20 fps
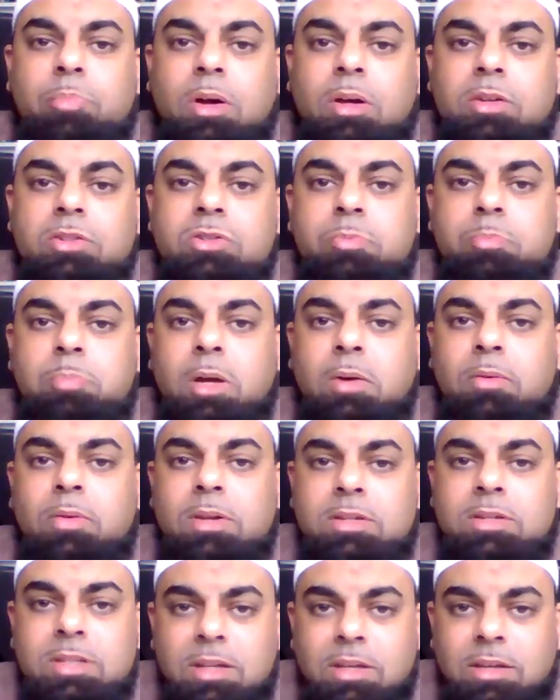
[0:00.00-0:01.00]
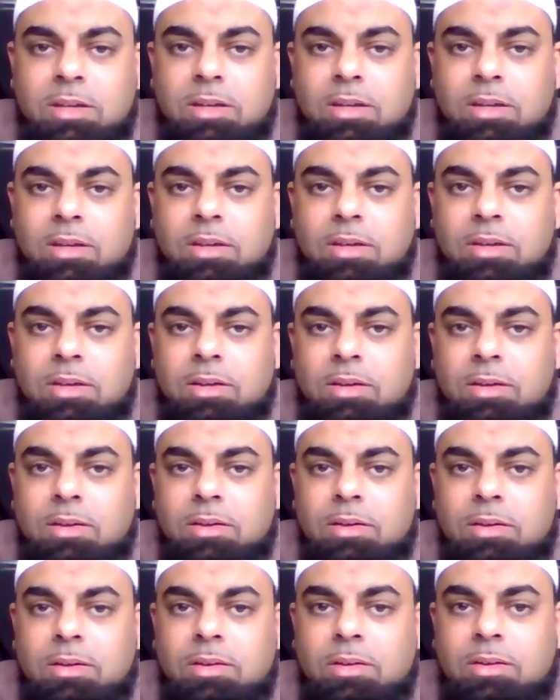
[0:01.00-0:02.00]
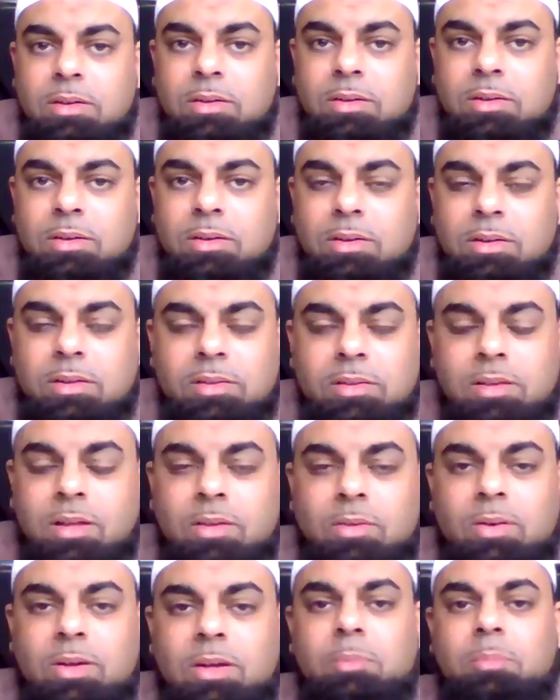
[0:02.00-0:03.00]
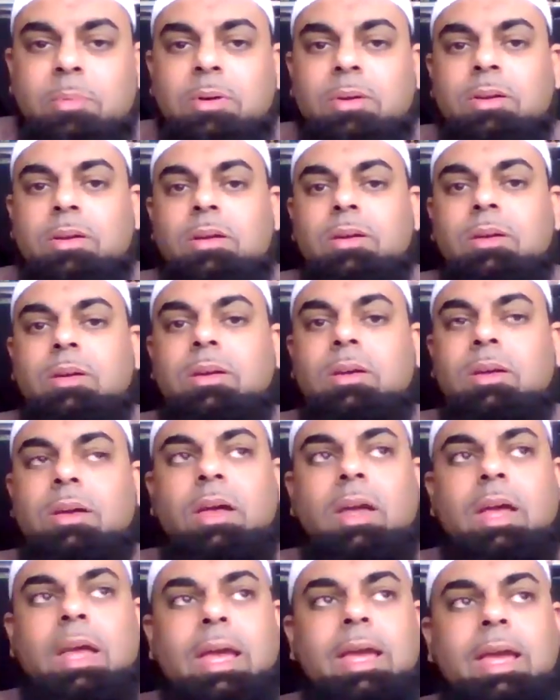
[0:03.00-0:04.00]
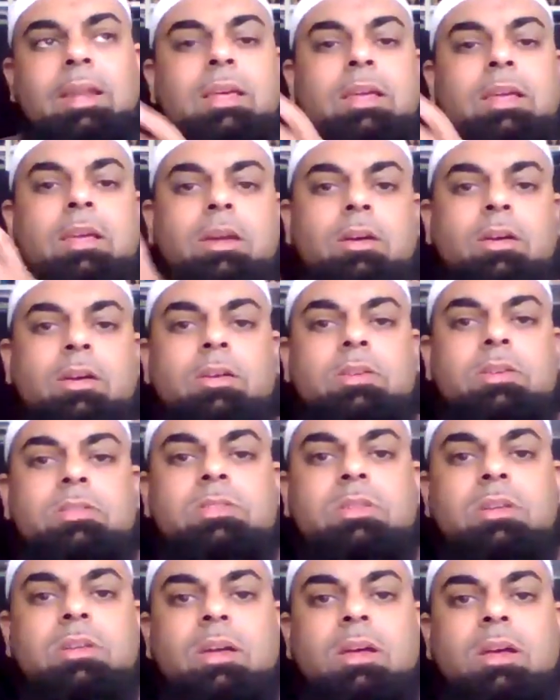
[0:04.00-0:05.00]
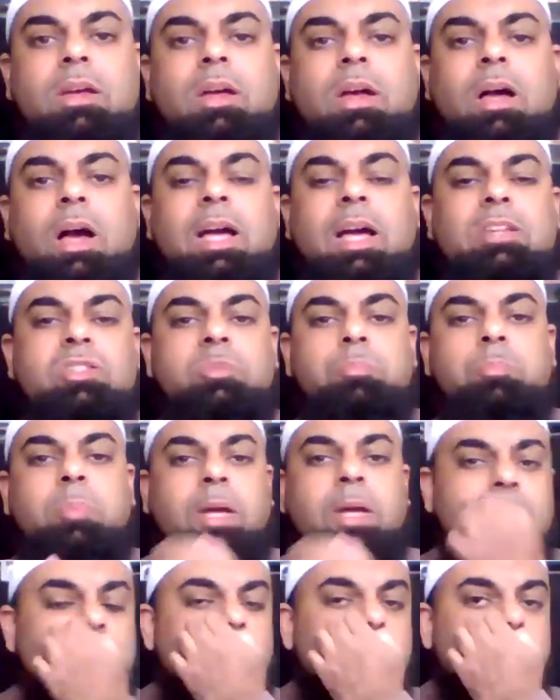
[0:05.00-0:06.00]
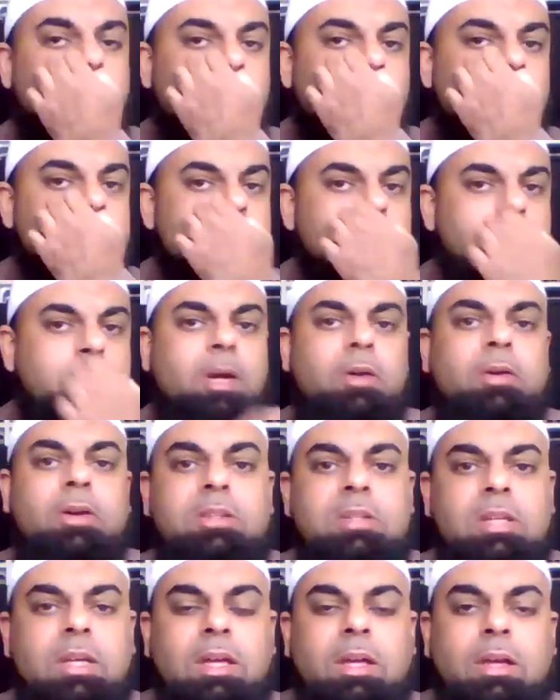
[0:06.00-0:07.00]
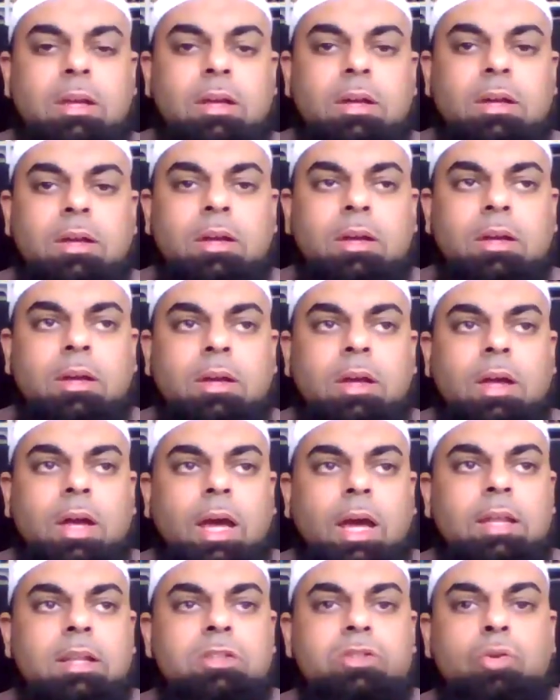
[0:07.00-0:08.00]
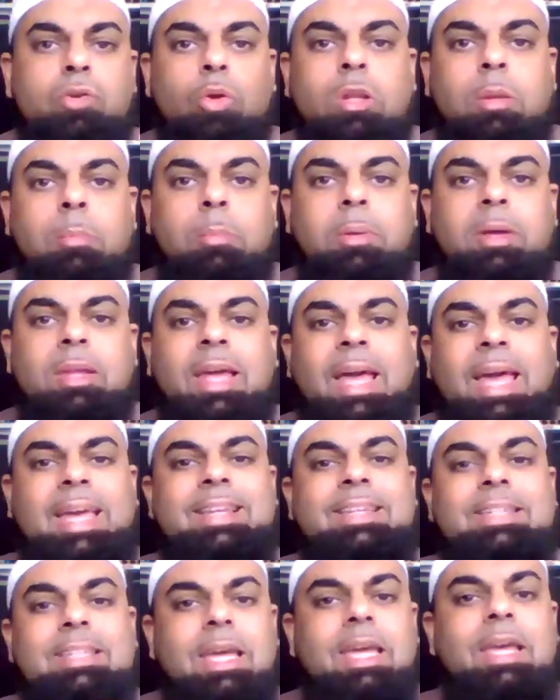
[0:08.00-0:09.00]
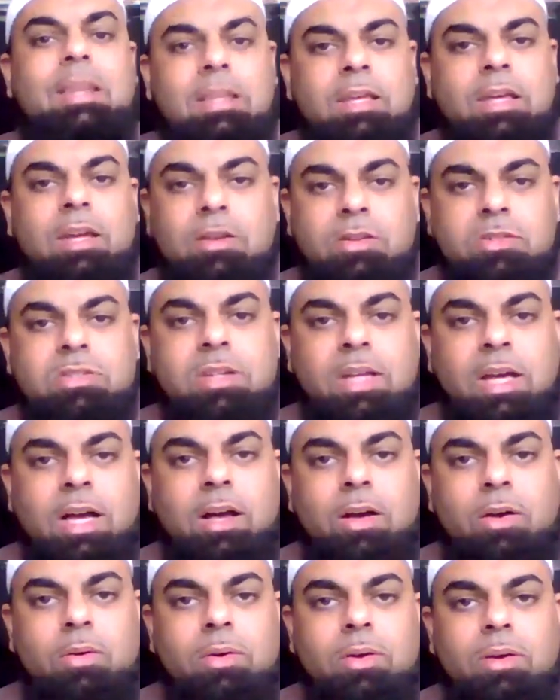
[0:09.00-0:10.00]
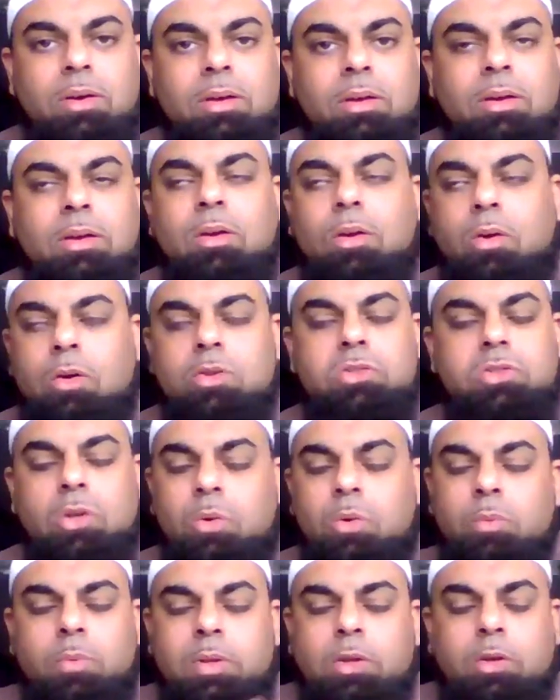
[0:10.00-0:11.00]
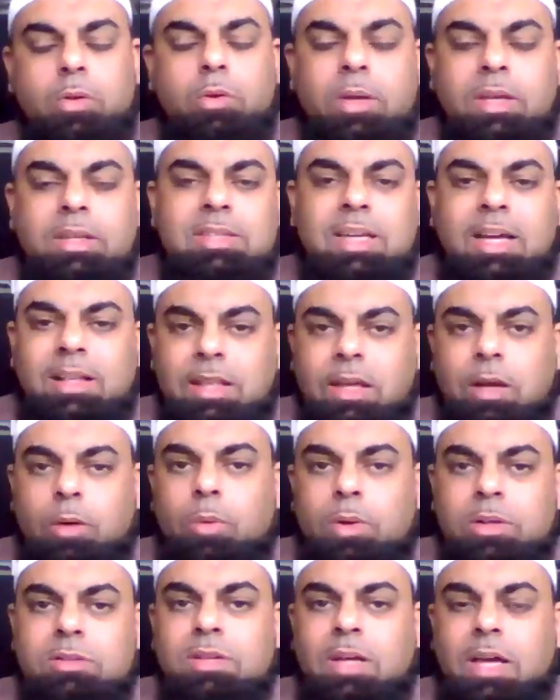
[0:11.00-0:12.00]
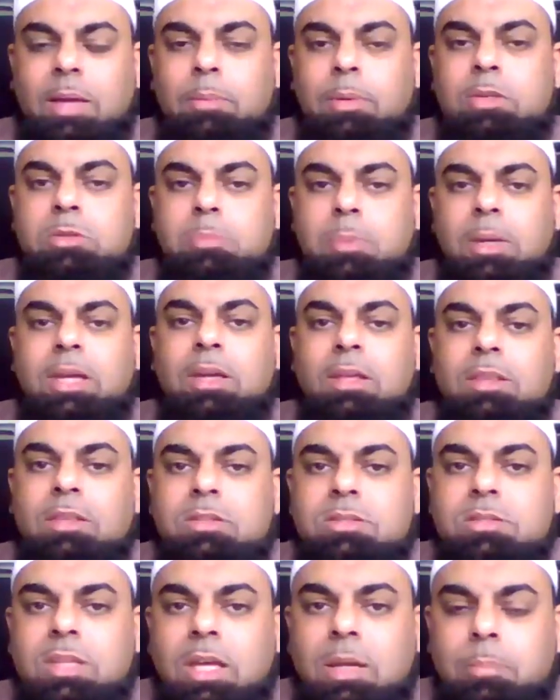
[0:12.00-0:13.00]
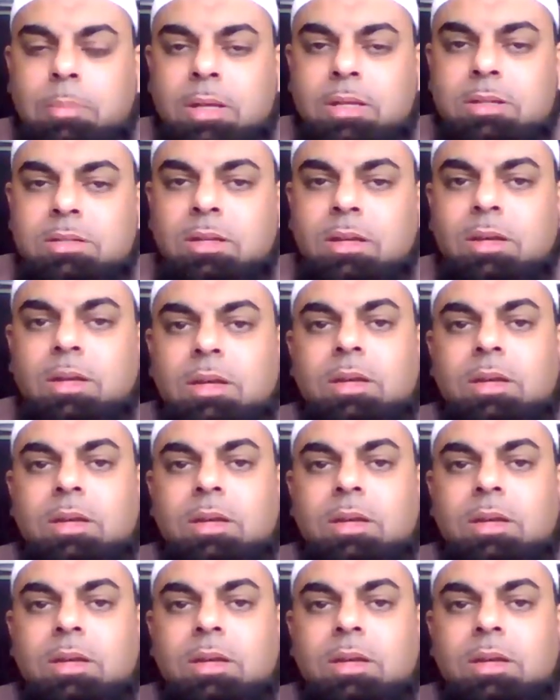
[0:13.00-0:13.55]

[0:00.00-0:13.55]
prosperity. Allahu Akbar. 80 years I spent in prosperity, and it's only been 18 years now or so. We don't know exactly at what time he's making this statement,